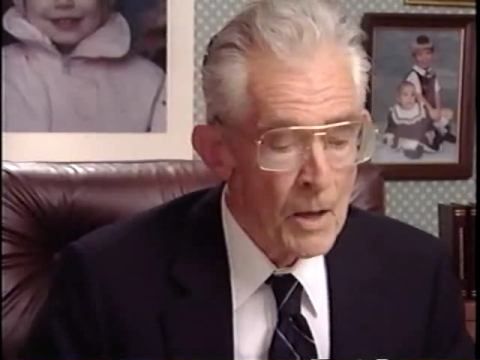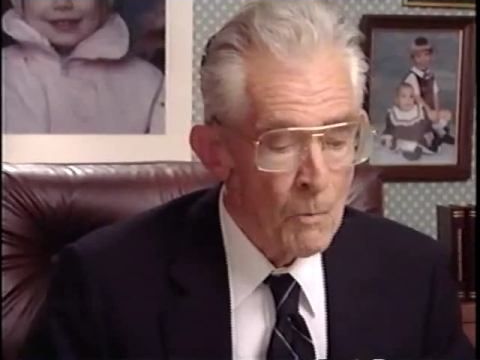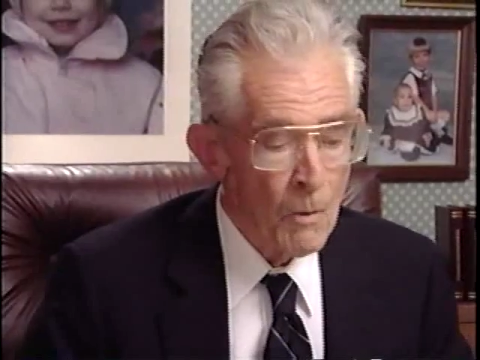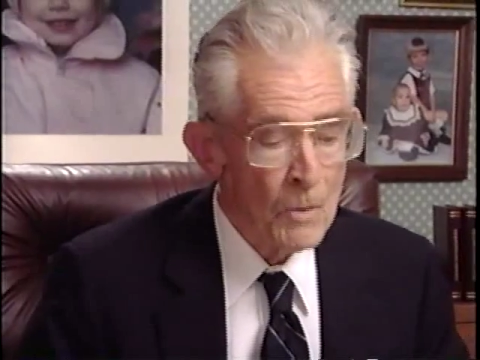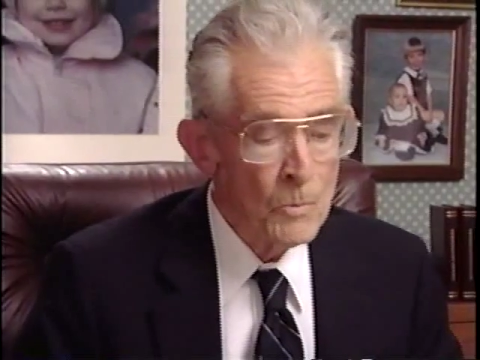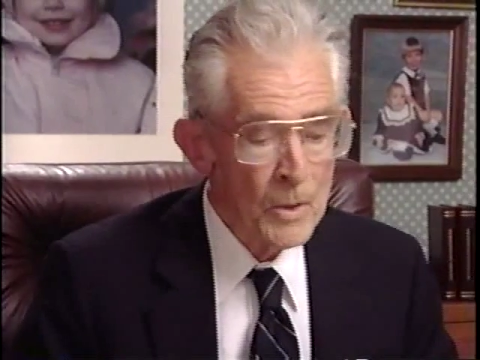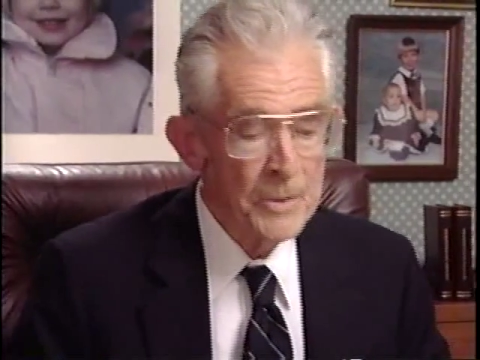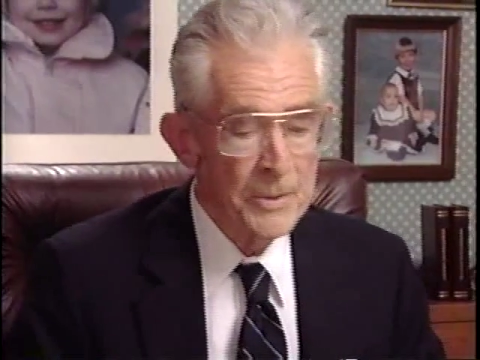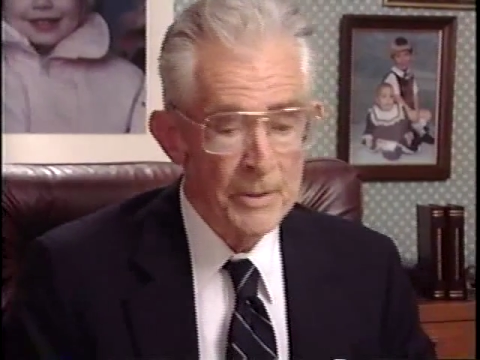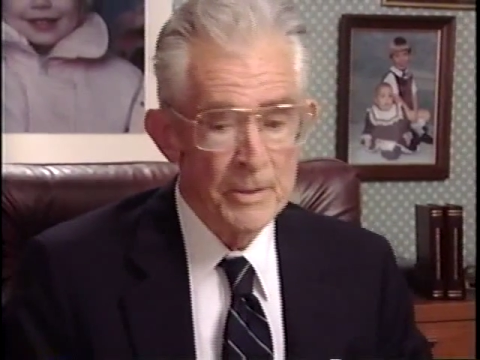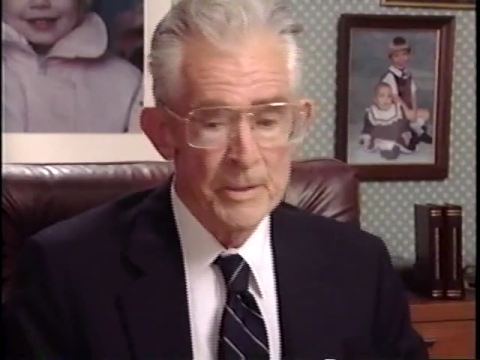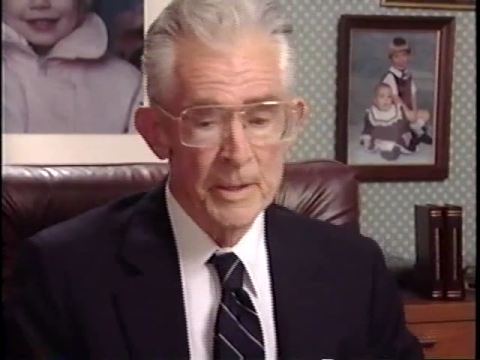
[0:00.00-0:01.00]
One
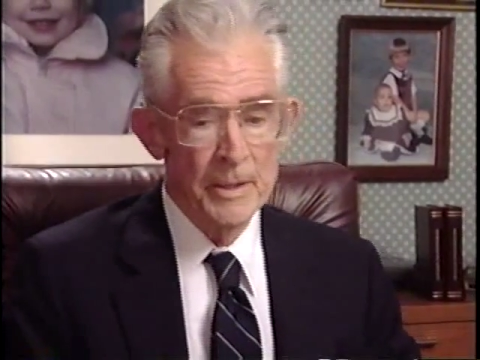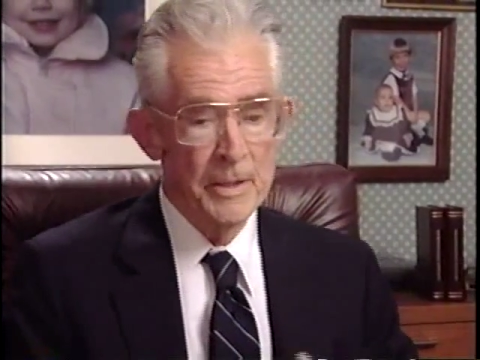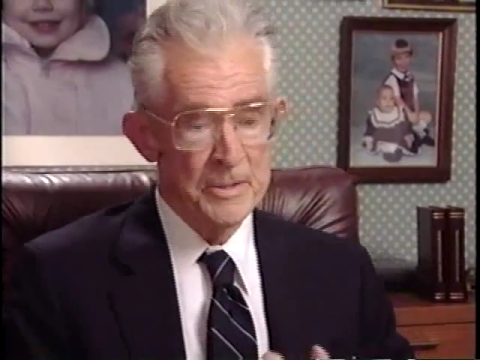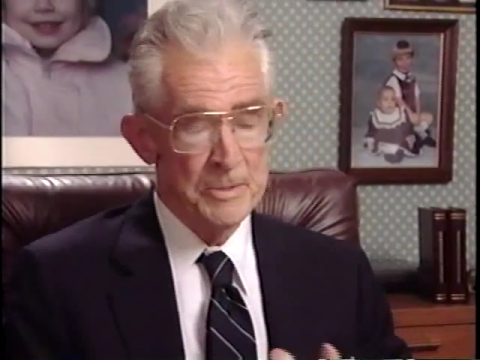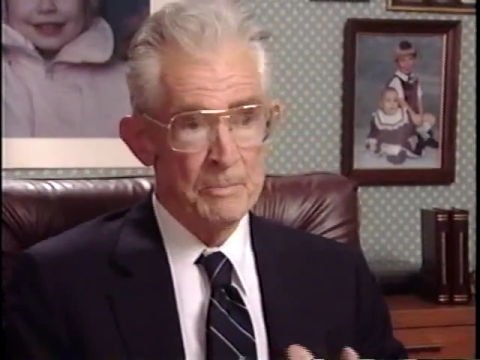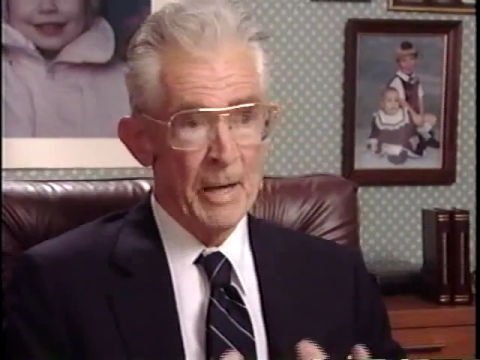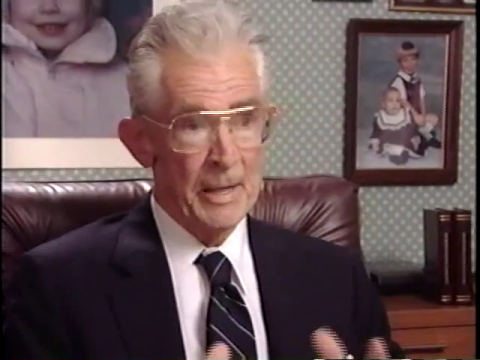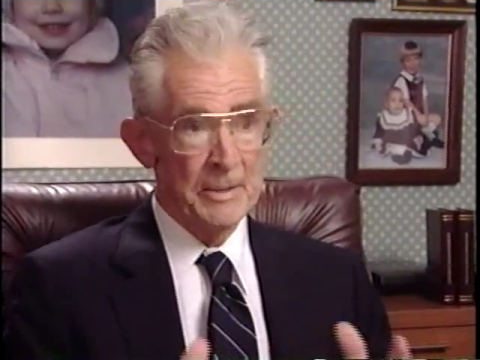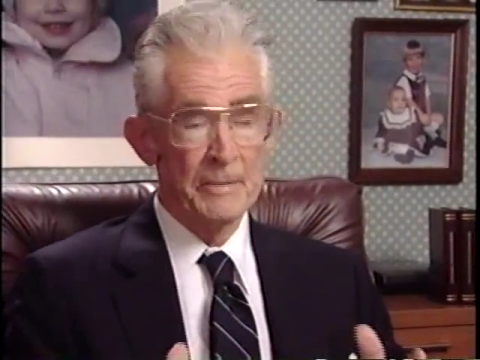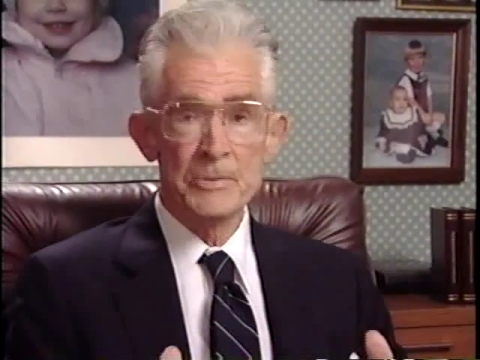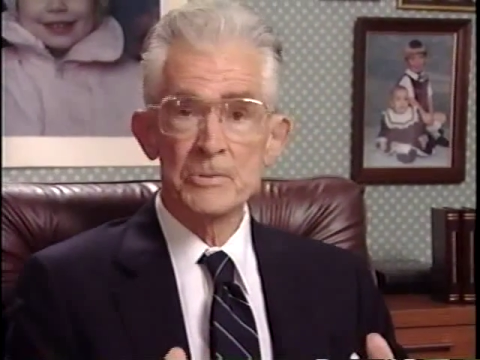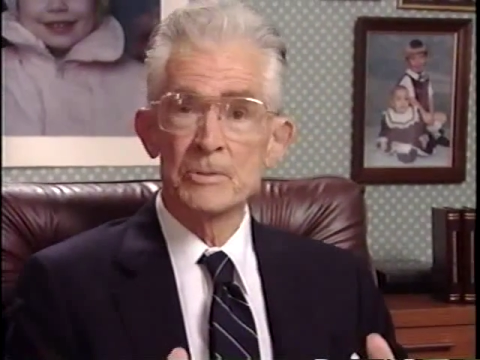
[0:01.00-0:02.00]
winter in his
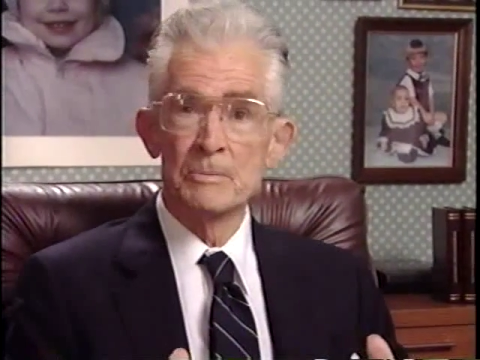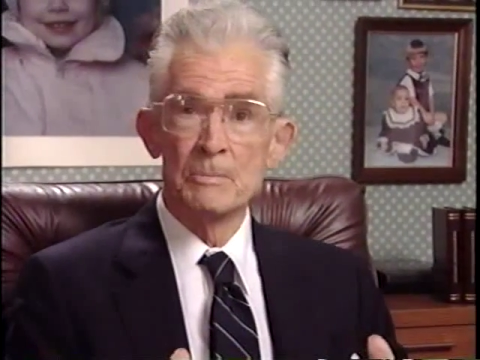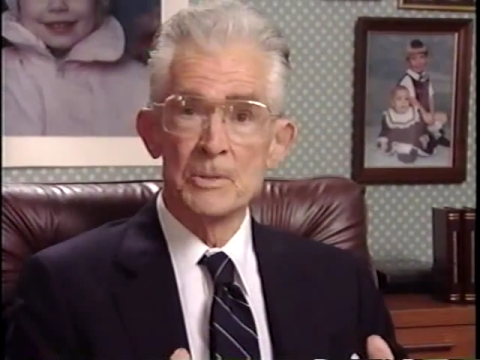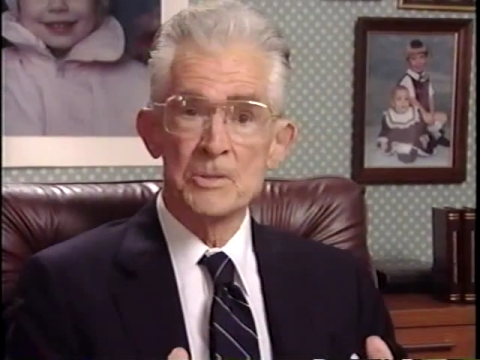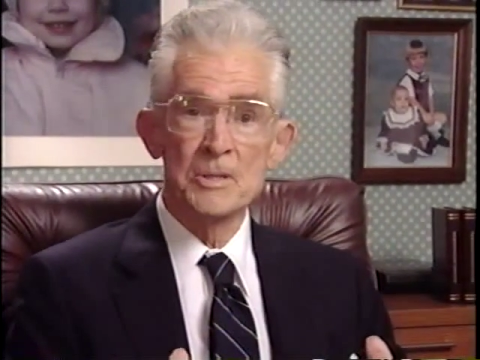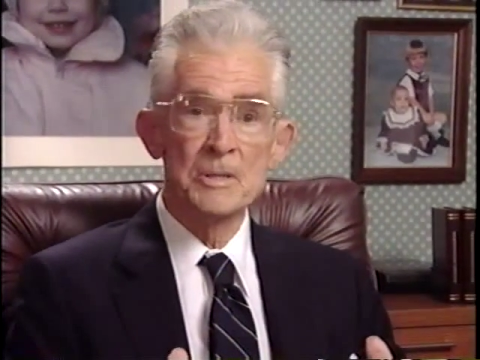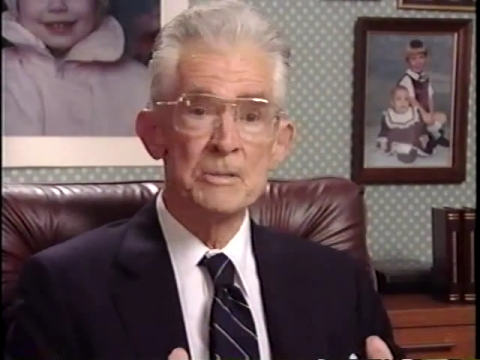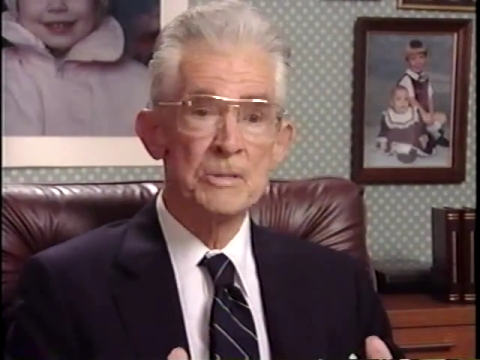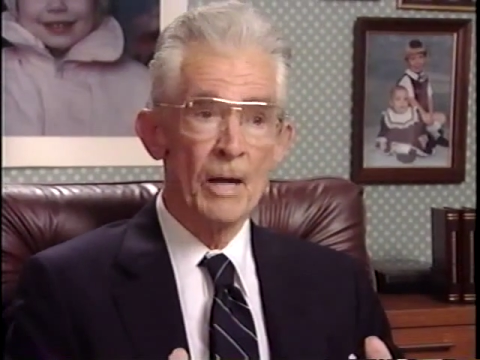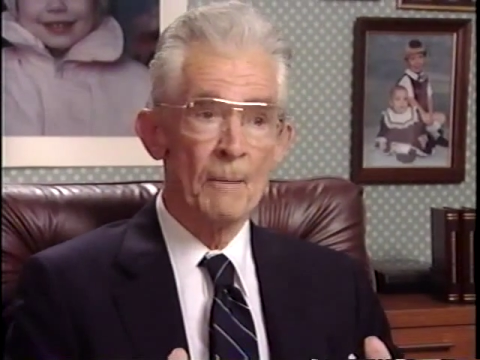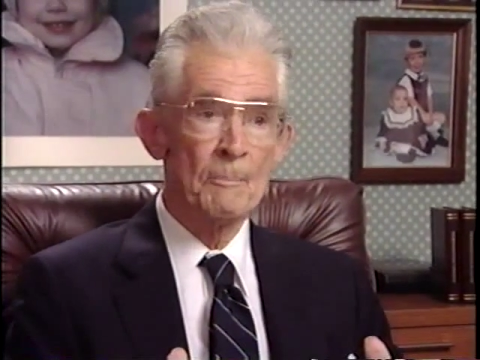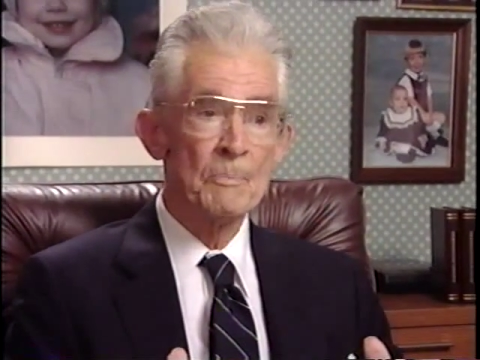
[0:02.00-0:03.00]
magnificent machine
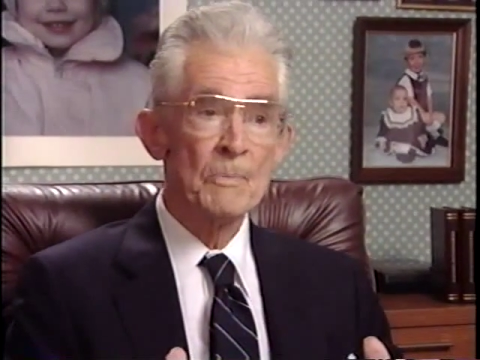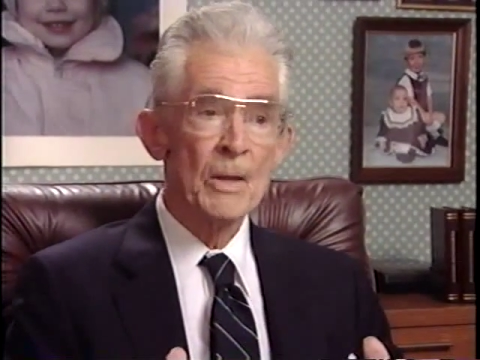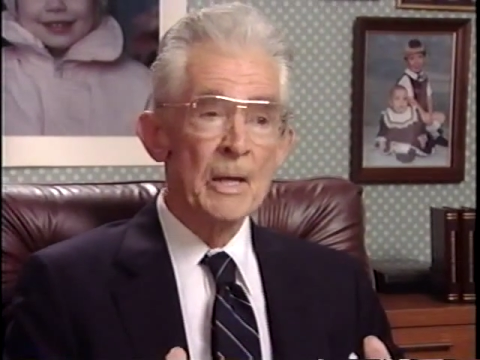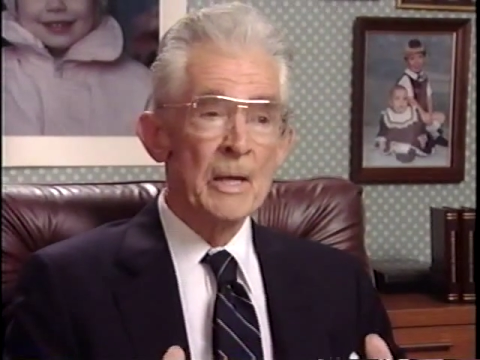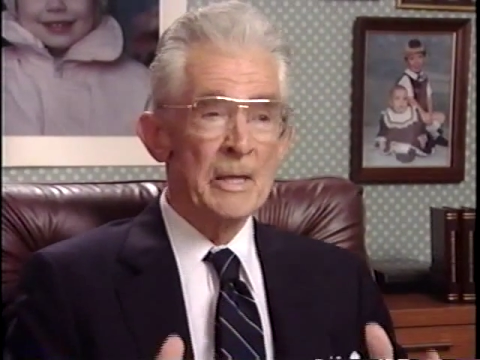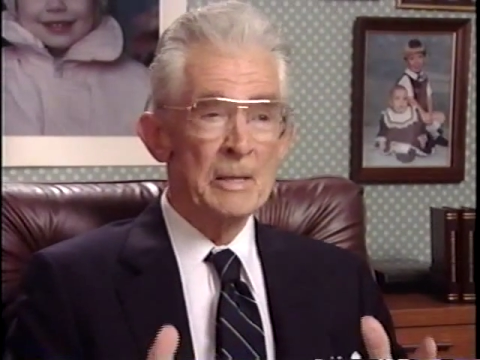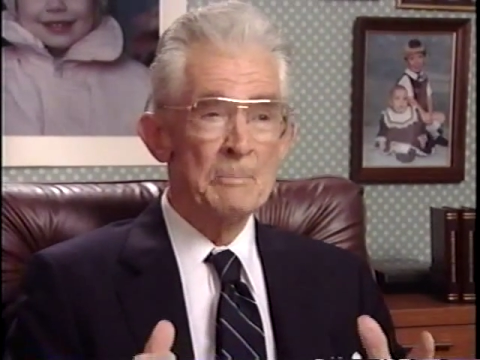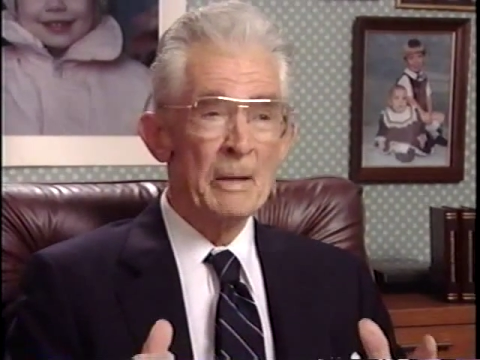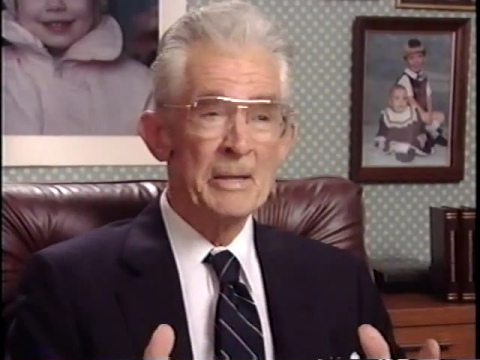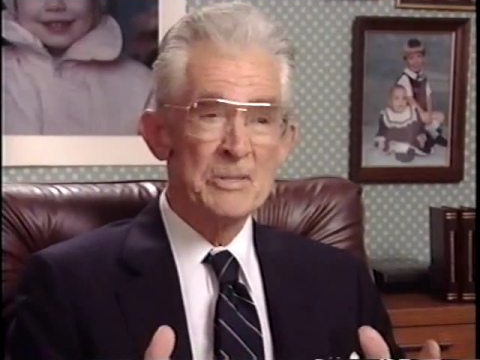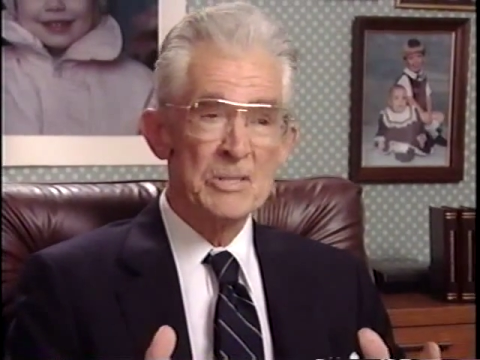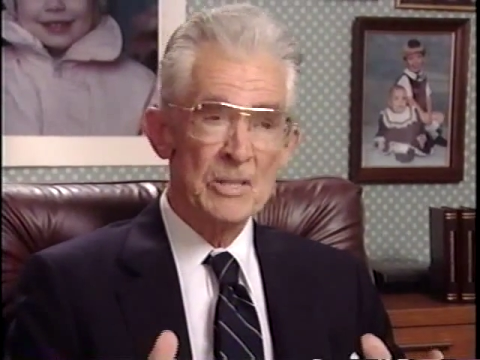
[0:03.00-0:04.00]
shop, he
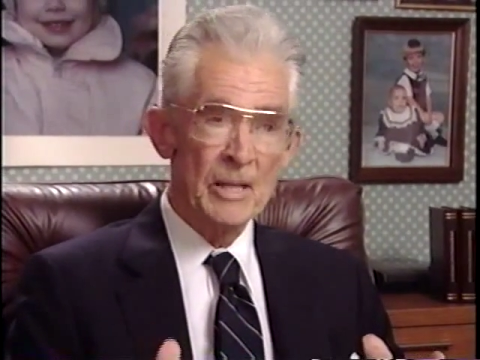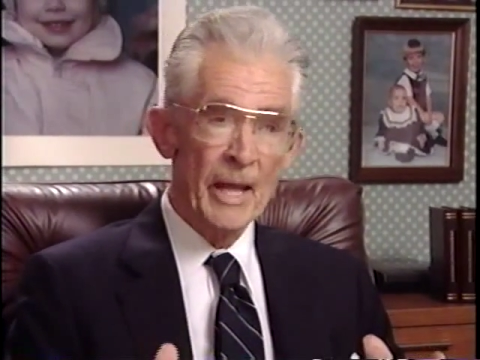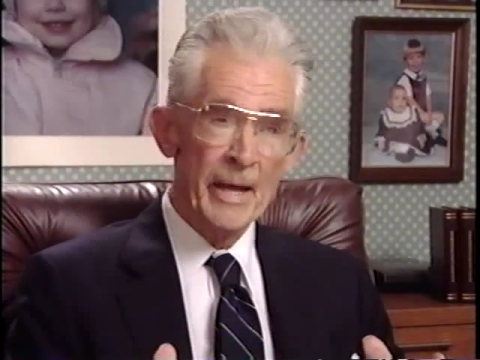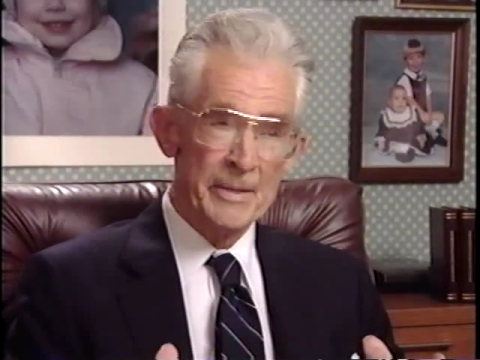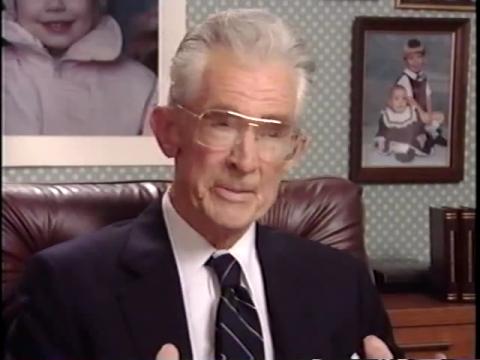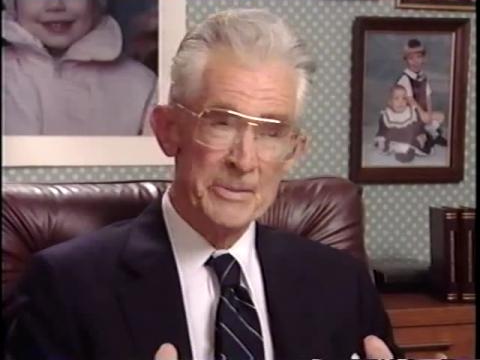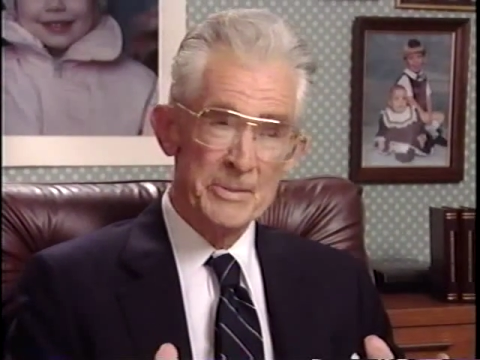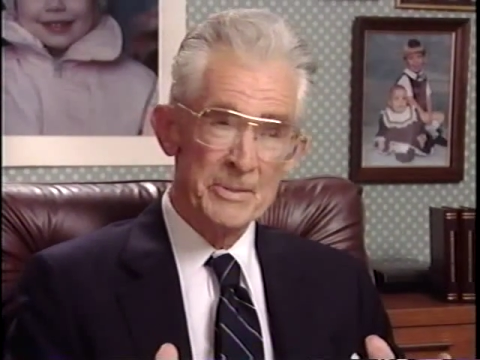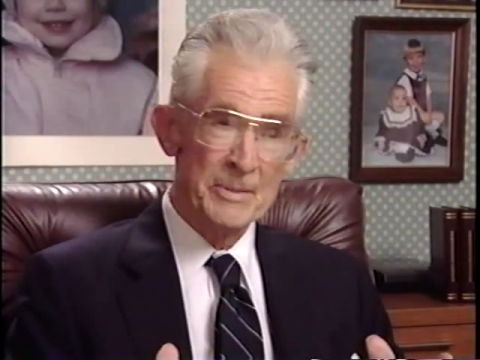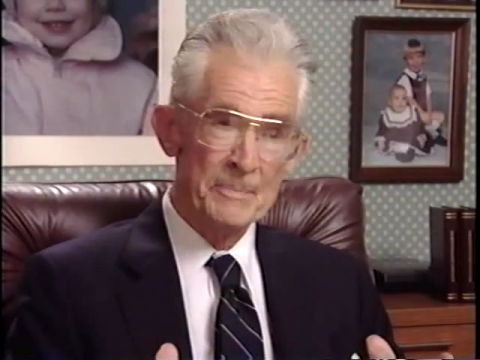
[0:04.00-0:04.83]
made sleds